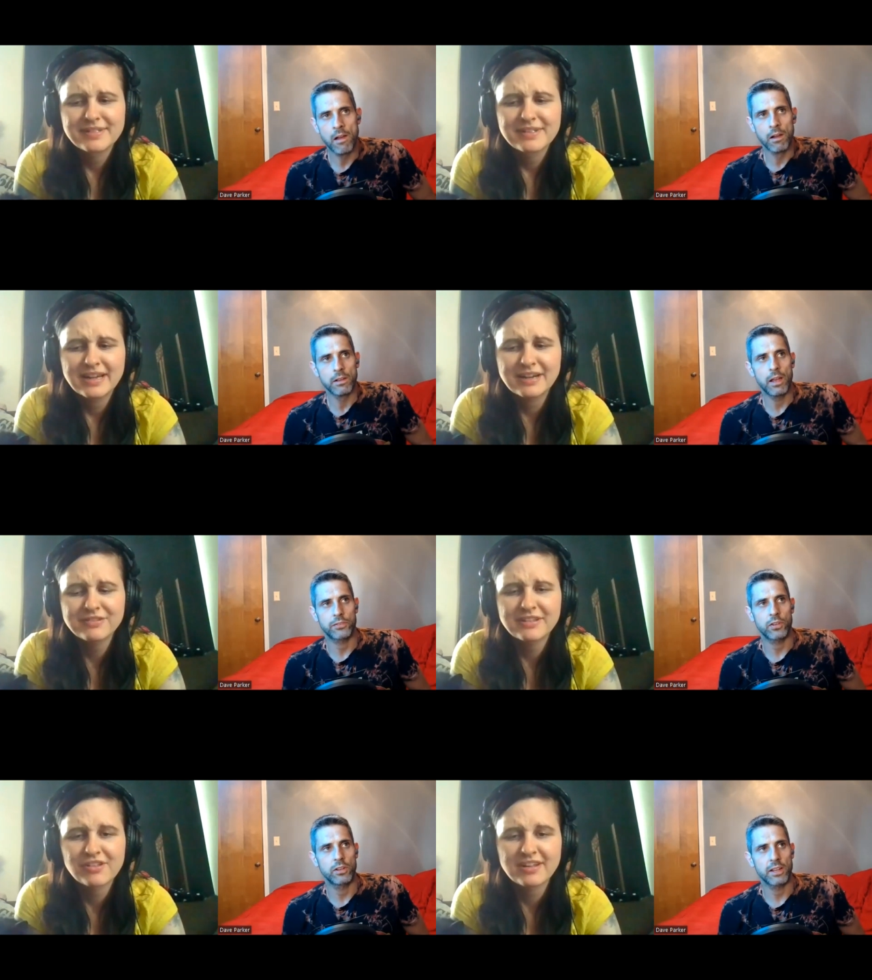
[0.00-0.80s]
Speaker 1: I don't yeah,
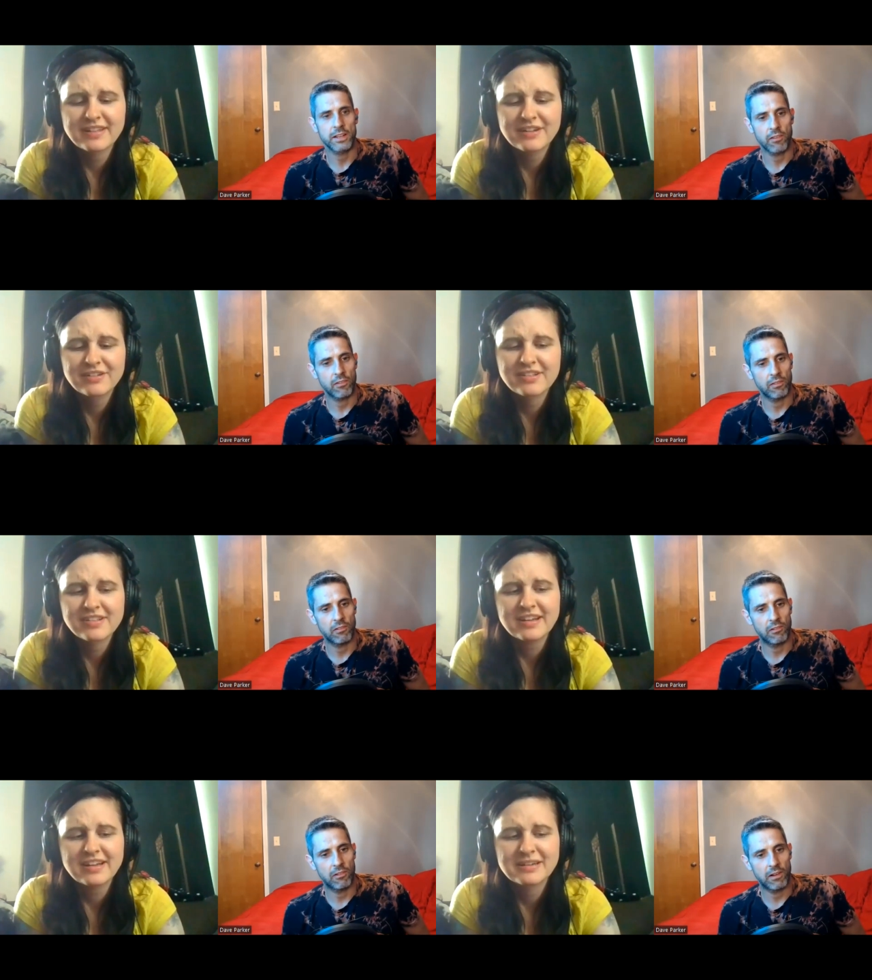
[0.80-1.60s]
think there's so anything like, else to
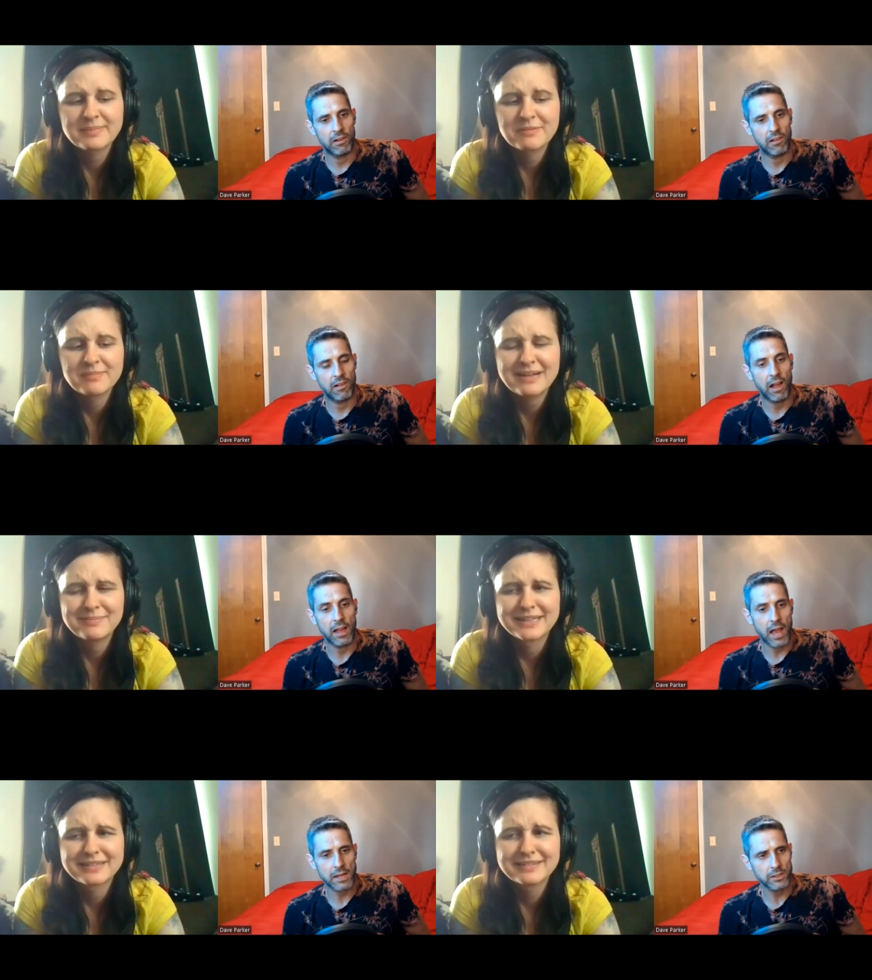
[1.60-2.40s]
say about
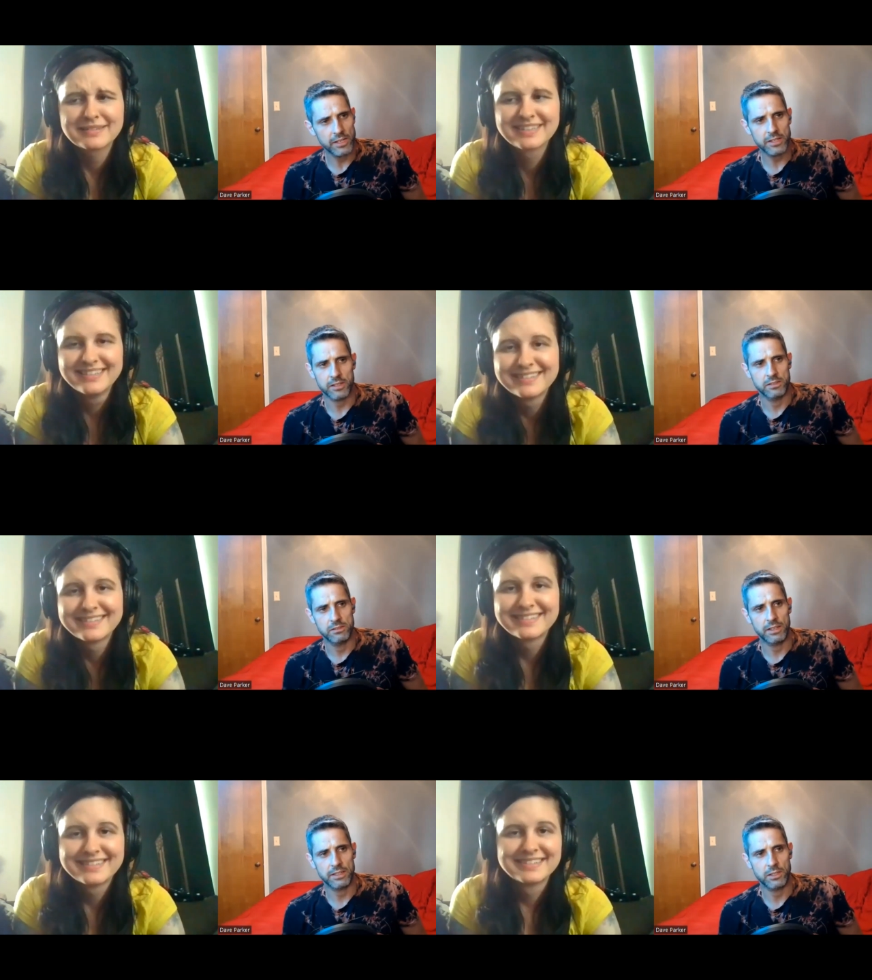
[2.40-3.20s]
Madman. I, I
Speaker 2: don't either.
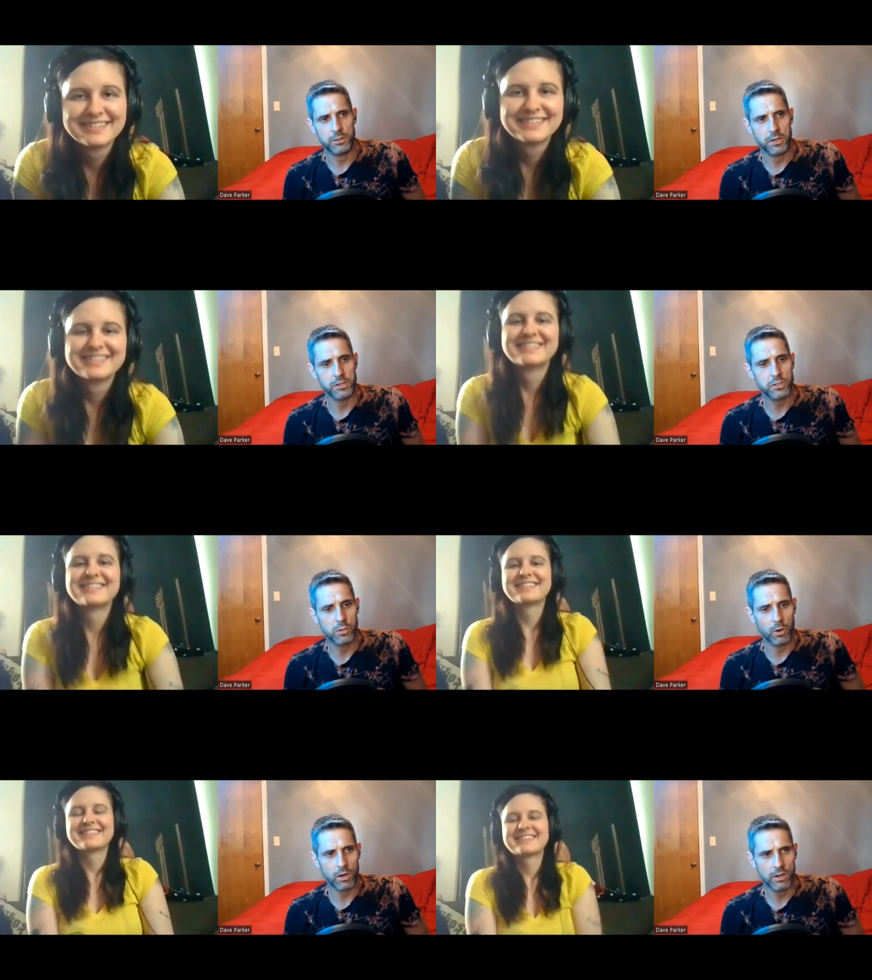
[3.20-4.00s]
Like good
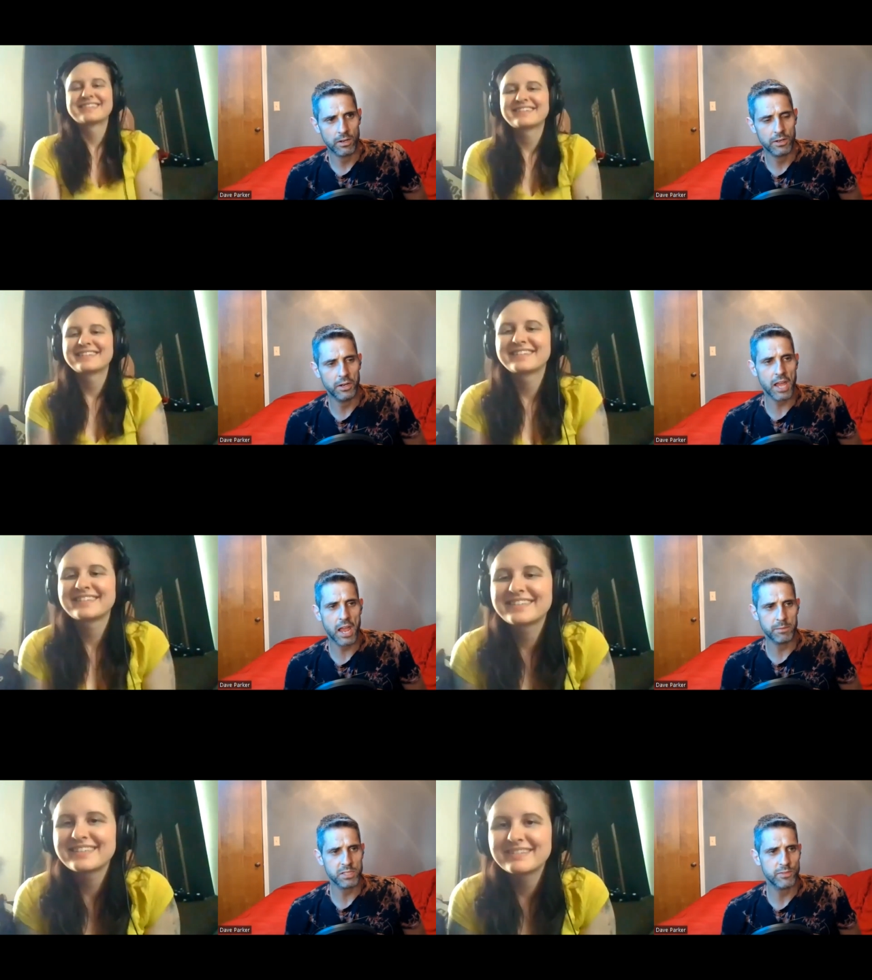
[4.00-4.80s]
score, good
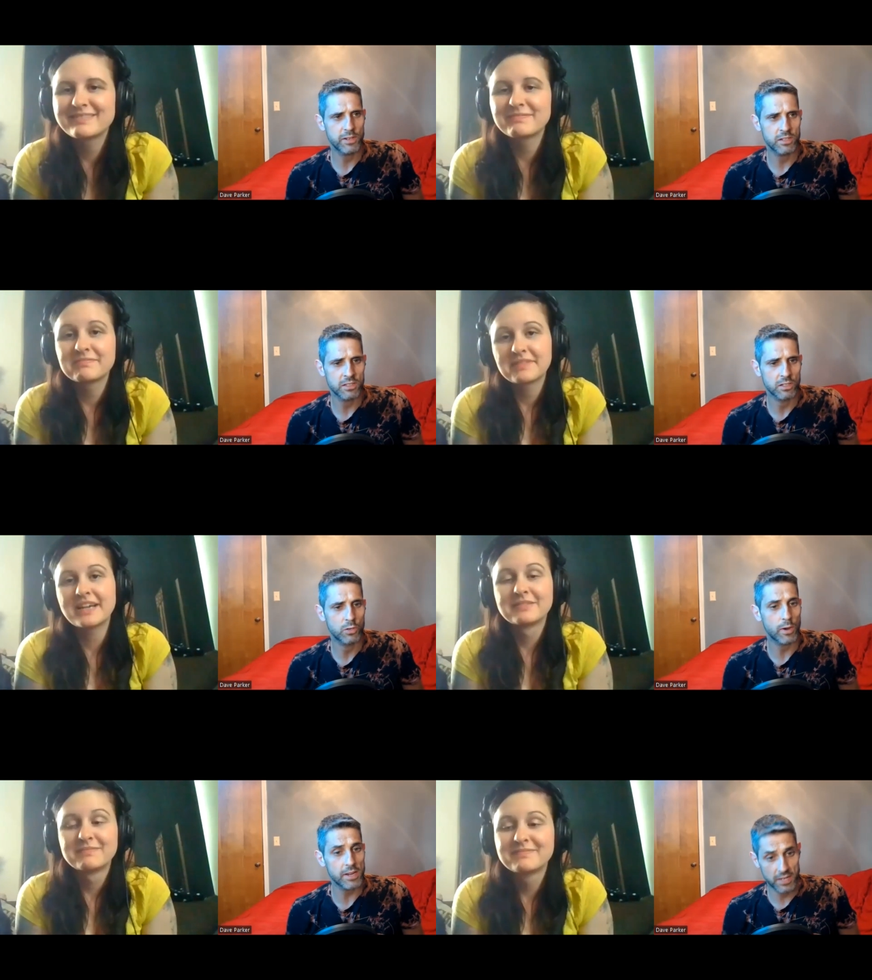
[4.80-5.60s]
atmosphere,
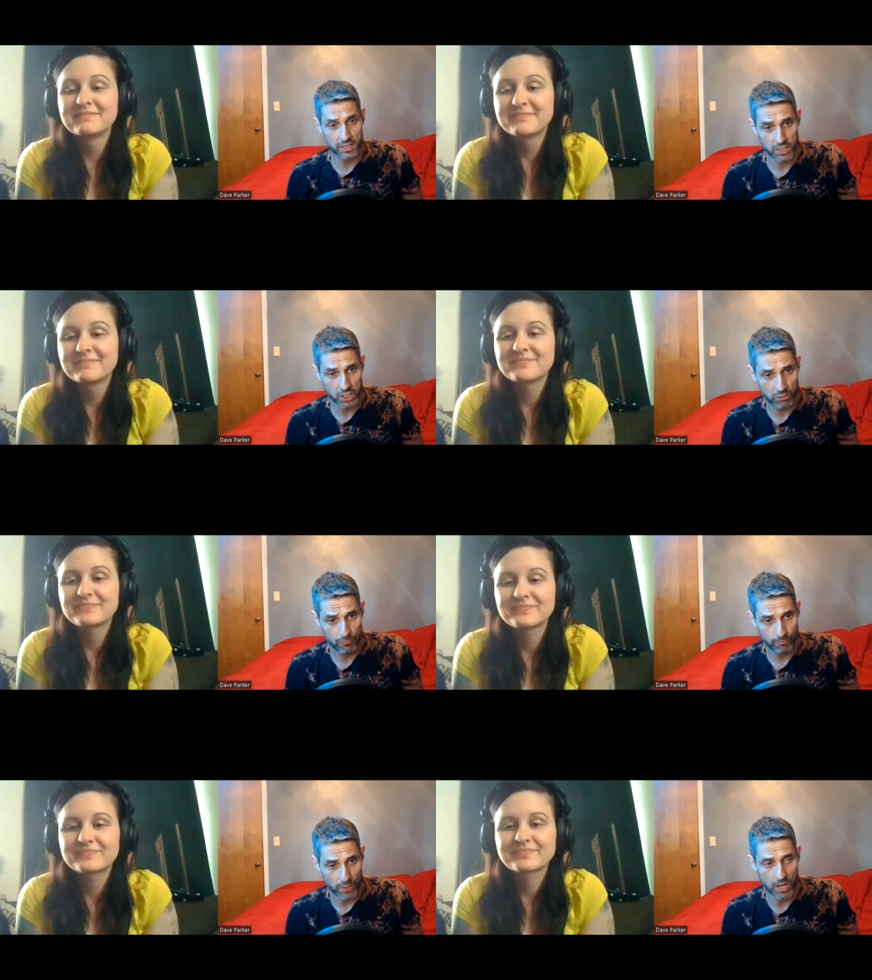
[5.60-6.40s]
yeah. great killer.
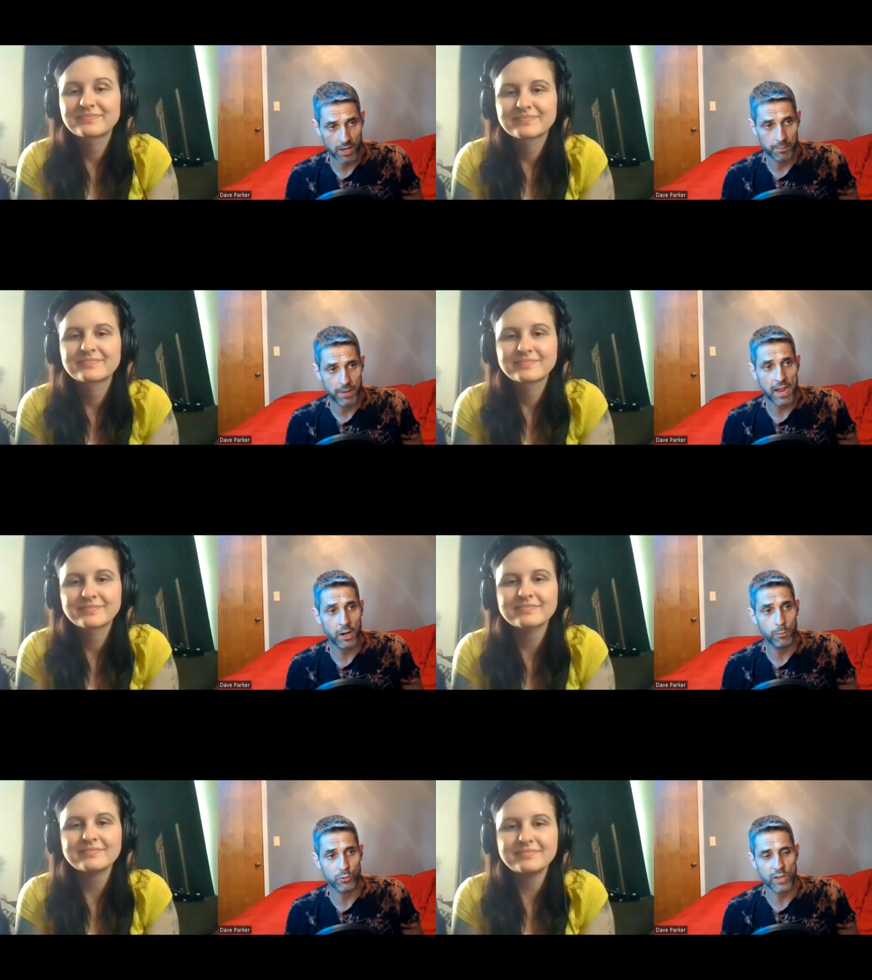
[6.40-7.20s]
Um, I
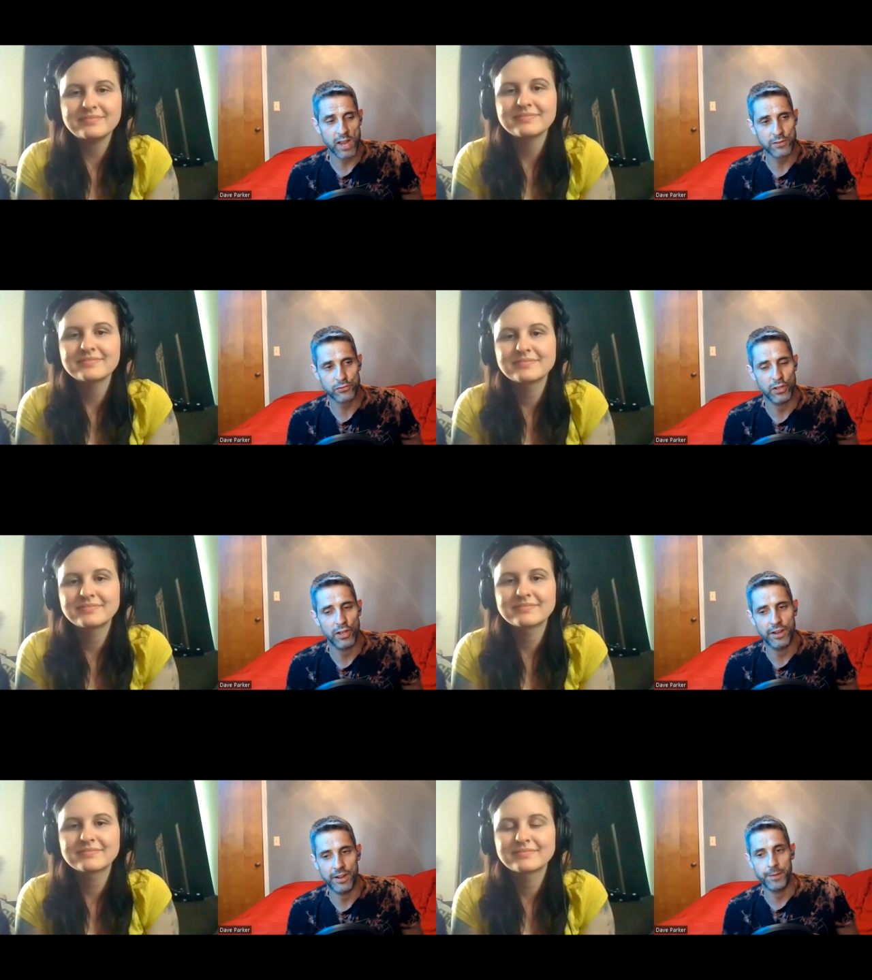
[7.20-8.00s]
almost asked
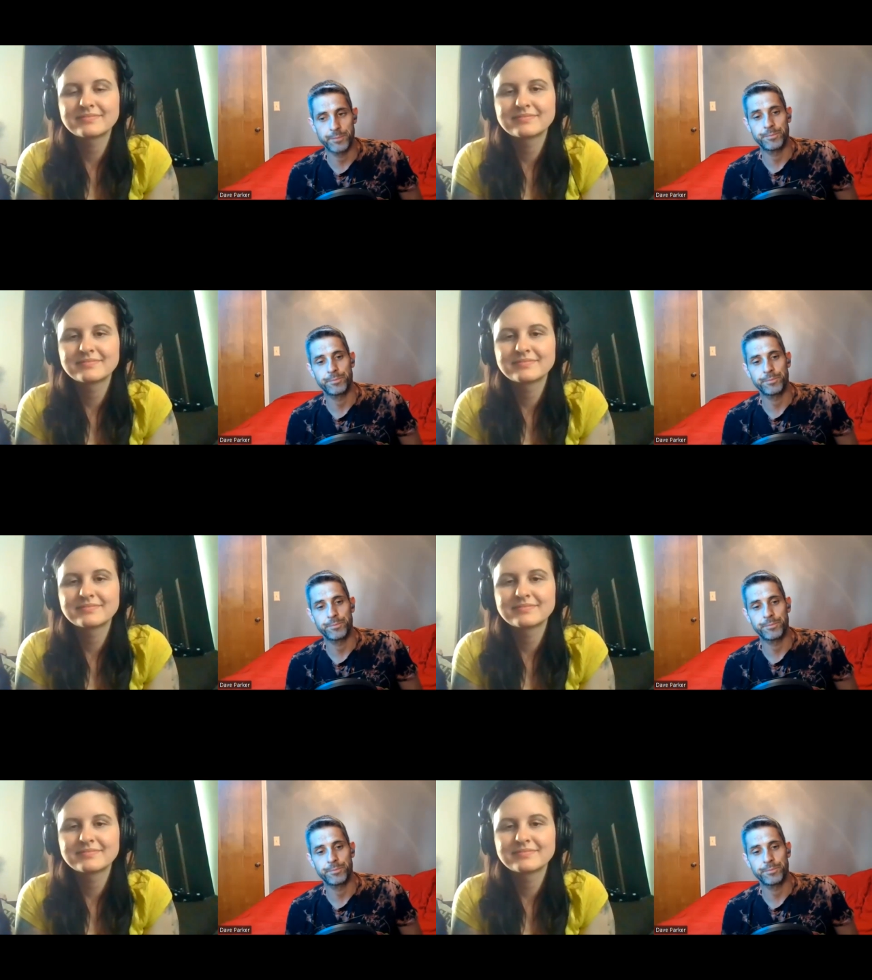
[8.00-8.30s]
the um